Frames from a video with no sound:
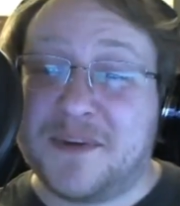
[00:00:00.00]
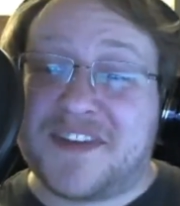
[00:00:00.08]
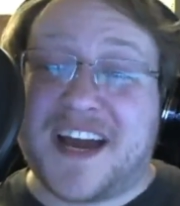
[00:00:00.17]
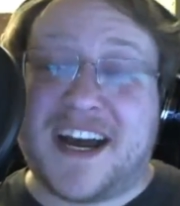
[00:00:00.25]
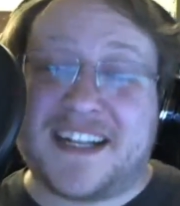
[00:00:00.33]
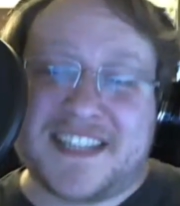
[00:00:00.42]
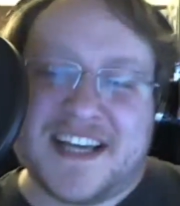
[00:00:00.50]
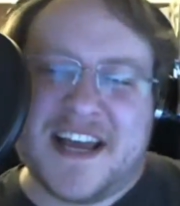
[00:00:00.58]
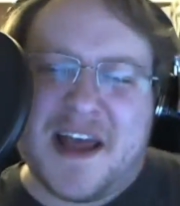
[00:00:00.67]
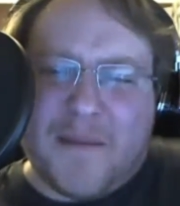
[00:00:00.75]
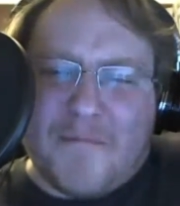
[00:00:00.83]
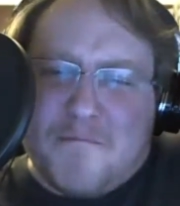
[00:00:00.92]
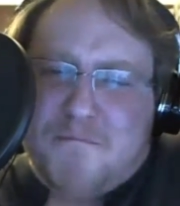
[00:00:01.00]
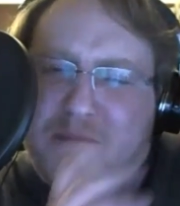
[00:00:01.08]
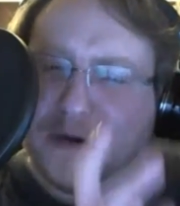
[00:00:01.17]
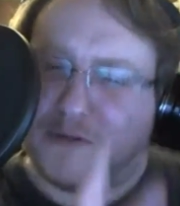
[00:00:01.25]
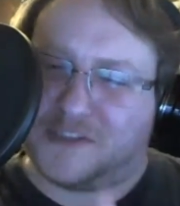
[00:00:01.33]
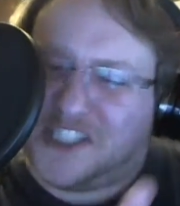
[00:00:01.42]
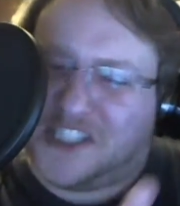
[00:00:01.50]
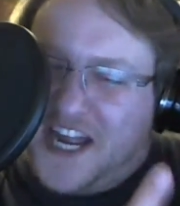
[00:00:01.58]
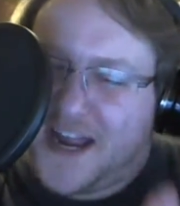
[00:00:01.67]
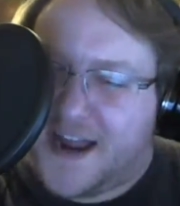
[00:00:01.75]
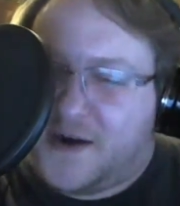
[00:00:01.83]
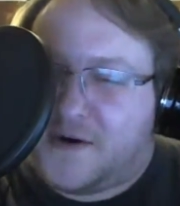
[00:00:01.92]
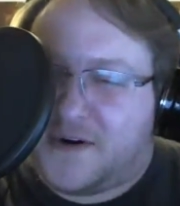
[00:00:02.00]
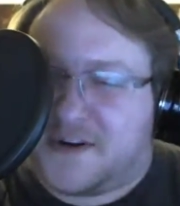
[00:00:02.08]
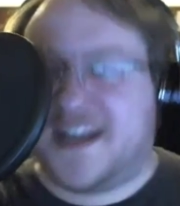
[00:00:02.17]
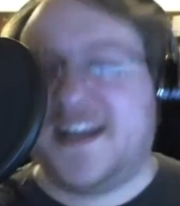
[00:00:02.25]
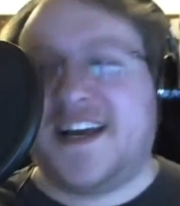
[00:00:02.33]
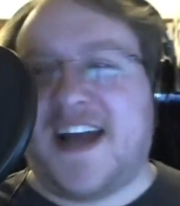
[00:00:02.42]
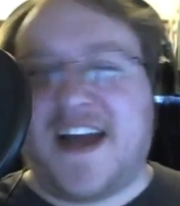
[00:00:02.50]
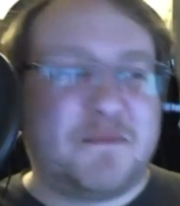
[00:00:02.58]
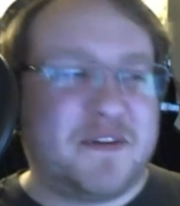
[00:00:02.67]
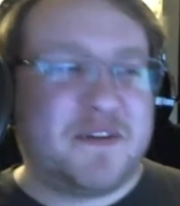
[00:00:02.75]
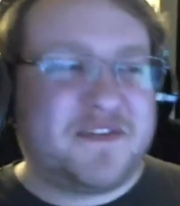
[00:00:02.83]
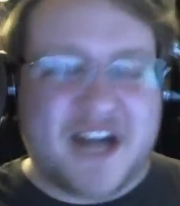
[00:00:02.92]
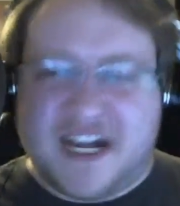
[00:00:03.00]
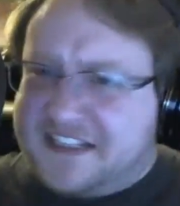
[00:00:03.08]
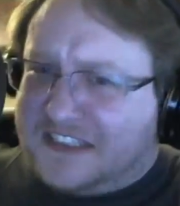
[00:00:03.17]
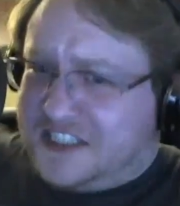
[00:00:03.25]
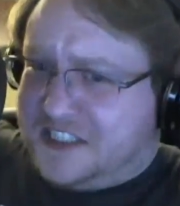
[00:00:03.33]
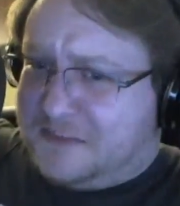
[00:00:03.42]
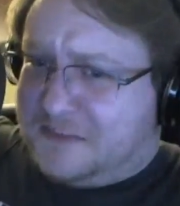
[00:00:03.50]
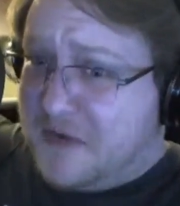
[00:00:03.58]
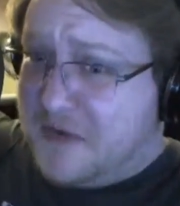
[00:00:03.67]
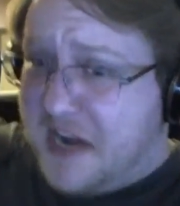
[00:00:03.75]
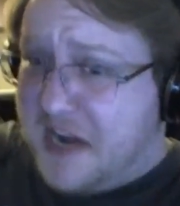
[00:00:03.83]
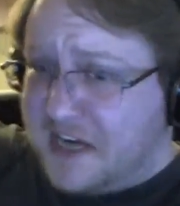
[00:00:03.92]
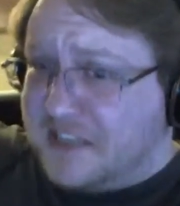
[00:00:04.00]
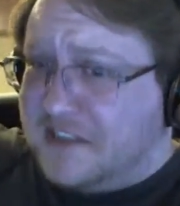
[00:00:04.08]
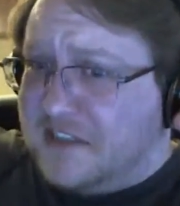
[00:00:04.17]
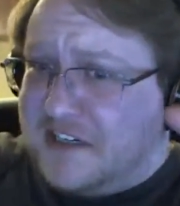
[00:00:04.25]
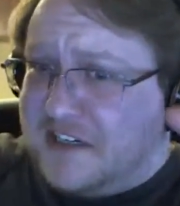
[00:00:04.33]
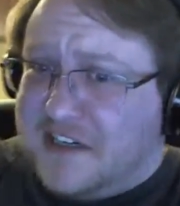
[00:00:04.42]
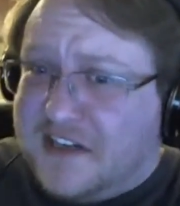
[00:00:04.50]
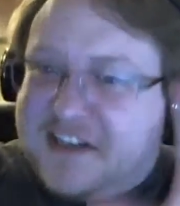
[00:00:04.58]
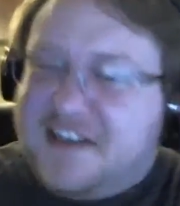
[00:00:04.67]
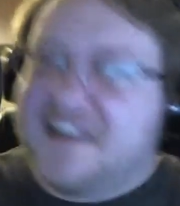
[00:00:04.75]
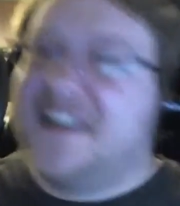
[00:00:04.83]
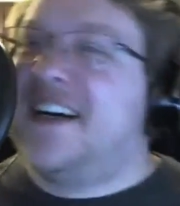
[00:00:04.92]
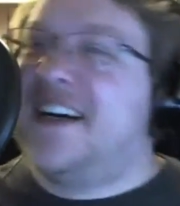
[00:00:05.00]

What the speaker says: we've got Meltdown, and then we've got Spectre,